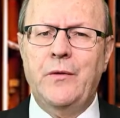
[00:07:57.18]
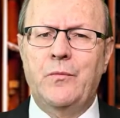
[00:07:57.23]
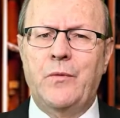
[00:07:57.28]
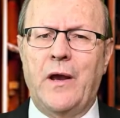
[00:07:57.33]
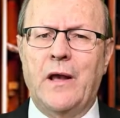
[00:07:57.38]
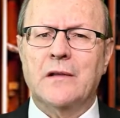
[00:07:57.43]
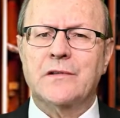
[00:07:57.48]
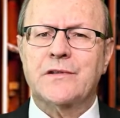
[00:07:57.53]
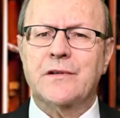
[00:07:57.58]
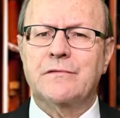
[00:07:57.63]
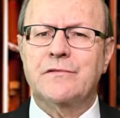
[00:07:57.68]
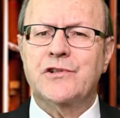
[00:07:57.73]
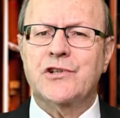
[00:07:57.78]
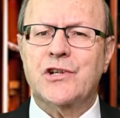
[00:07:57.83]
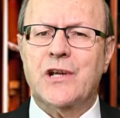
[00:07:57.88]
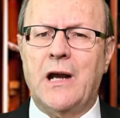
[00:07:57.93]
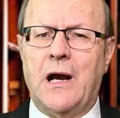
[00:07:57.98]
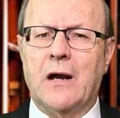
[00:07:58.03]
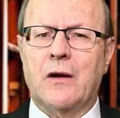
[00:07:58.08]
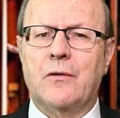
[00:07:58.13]
Wells of
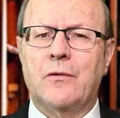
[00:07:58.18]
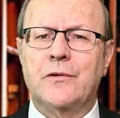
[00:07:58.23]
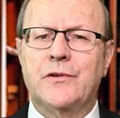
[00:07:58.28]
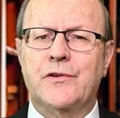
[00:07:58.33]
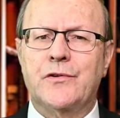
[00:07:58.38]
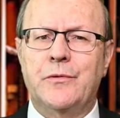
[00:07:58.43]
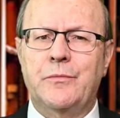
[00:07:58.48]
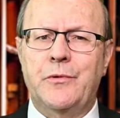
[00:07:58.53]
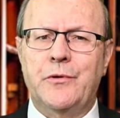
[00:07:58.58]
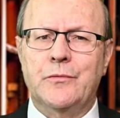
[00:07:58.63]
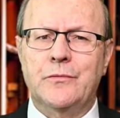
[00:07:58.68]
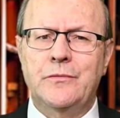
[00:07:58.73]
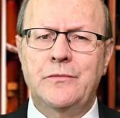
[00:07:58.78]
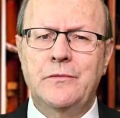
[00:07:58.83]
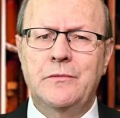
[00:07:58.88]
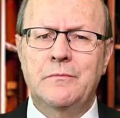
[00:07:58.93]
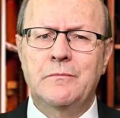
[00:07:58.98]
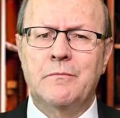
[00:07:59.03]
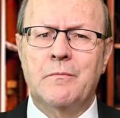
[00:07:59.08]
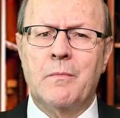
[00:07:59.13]
Chicago
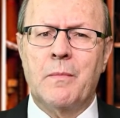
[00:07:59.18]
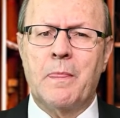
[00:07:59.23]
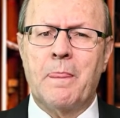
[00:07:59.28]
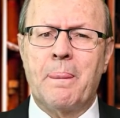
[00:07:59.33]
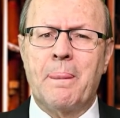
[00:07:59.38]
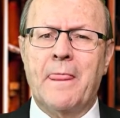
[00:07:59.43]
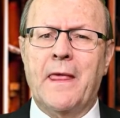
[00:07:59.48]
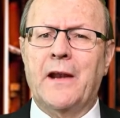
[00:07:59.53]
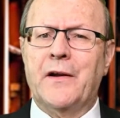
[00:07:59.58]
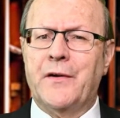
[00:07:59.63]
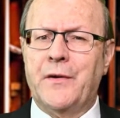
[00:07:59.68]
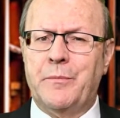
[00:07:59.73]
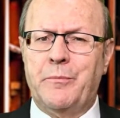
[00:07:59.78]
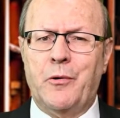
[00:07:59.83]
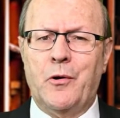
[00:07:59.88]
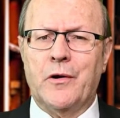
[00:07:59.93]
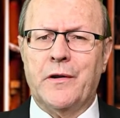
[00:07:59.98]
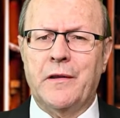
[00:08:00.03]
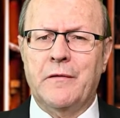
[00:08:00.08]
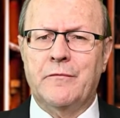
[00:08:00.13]
Tribune,
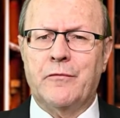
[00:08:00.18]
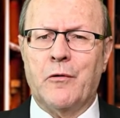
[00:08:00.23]
reporting